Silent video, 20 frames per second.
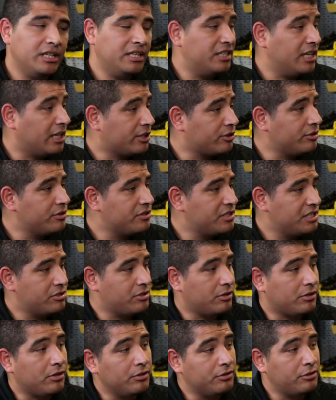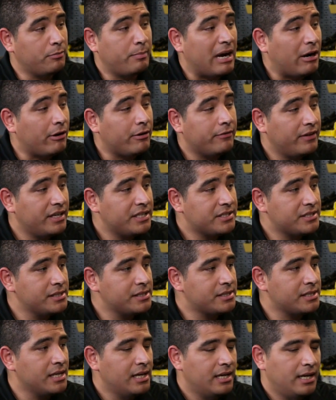inductors. These are called your power
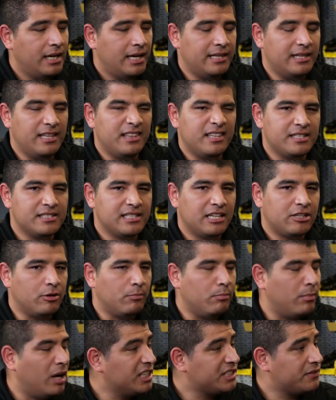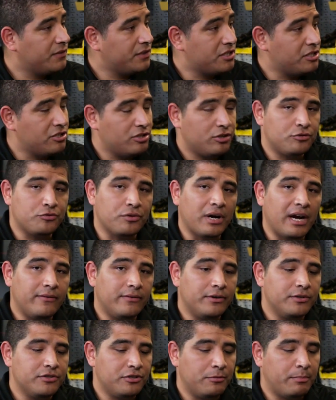phases. And then things like your MOSFETs and your
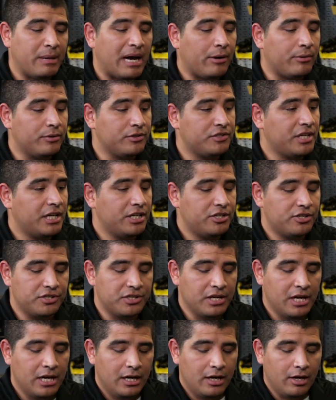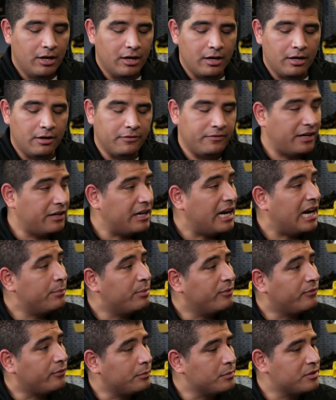drivers, your power stages are very high
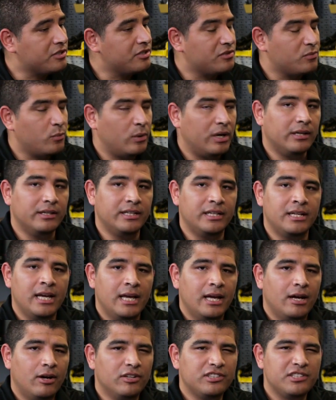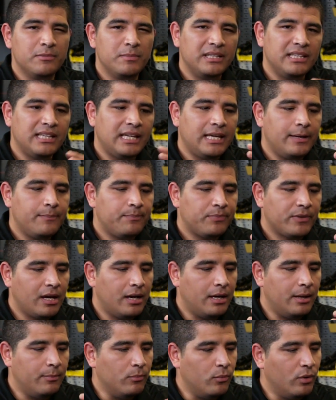performance as well. And ultimately,
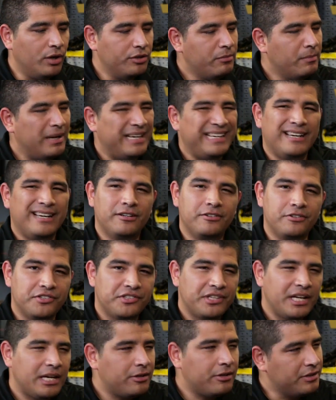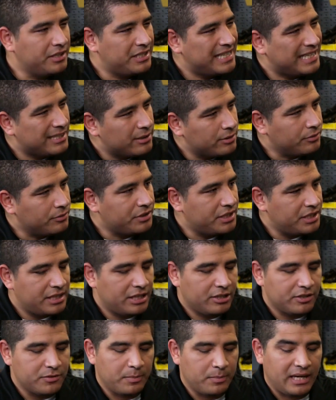while you might not understand all the technical
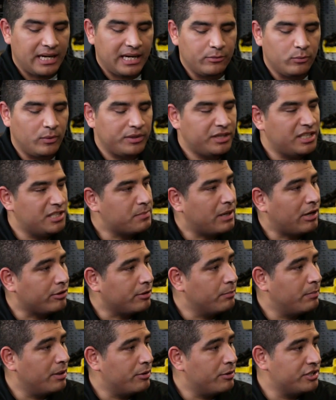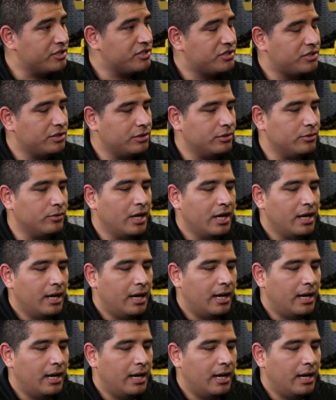details behind what these power components do,